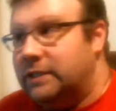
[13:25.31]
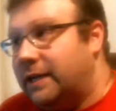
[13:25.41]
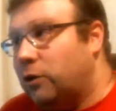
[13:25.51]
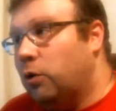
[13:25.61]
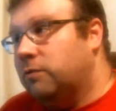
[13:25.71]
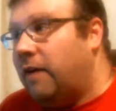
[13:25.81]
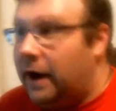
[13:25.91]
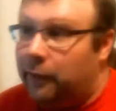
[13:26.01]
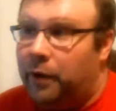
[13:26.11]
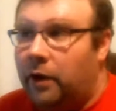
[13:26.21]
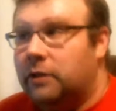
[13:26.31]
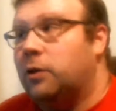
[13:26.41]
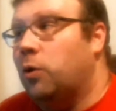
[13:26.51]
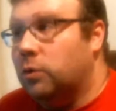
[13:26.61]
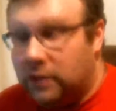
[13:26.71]
He's got a cold fireball, a
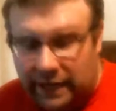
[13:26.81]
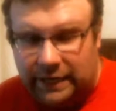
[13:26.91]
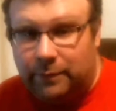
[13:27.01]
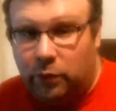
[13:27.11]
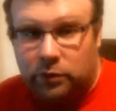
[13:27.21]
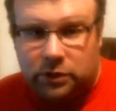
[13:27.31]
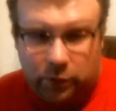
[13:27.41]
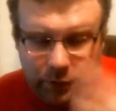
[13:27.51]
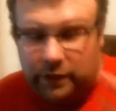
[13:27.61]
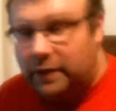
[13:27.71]
cold lightning bolt, so